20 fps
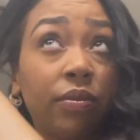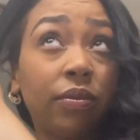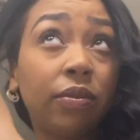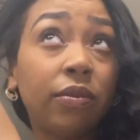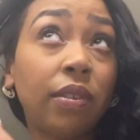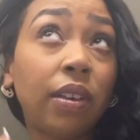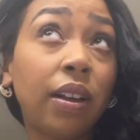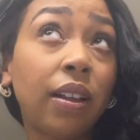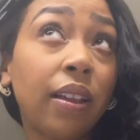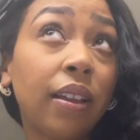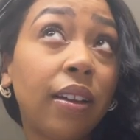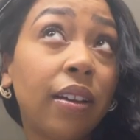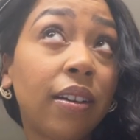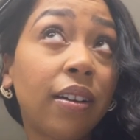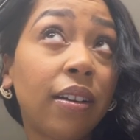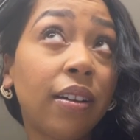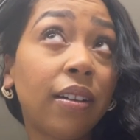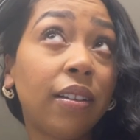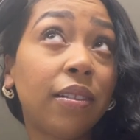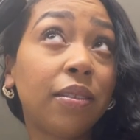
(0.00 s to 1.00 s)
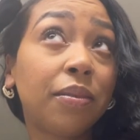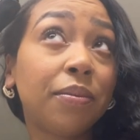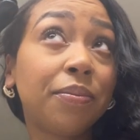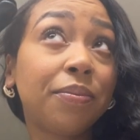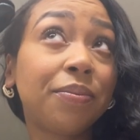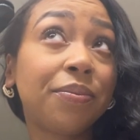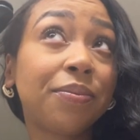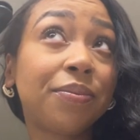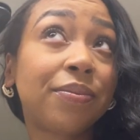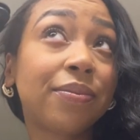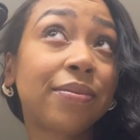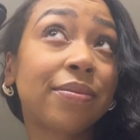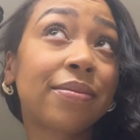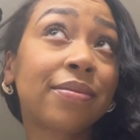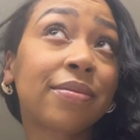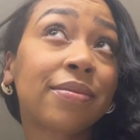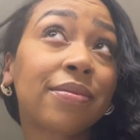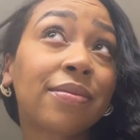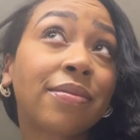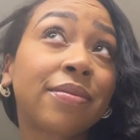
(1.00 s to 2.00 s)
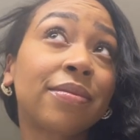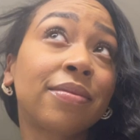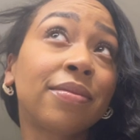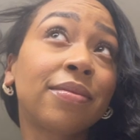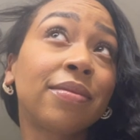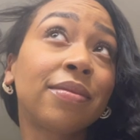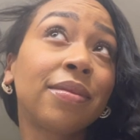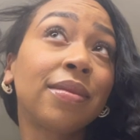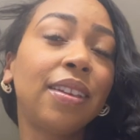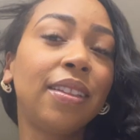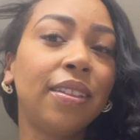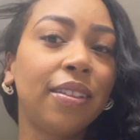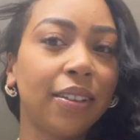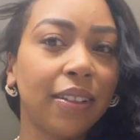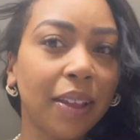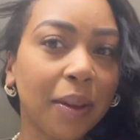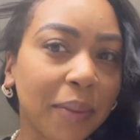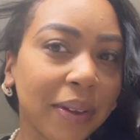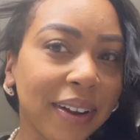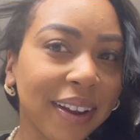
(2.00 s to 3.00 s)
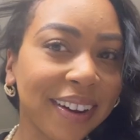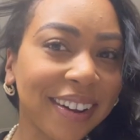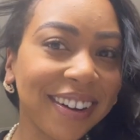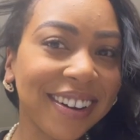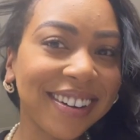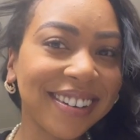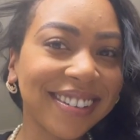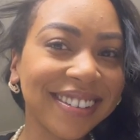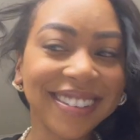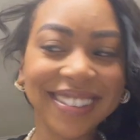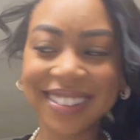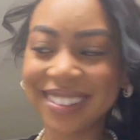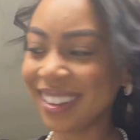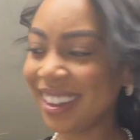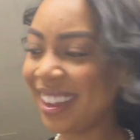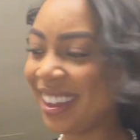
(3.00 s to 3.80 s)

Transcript: more like curling and they're like banana curls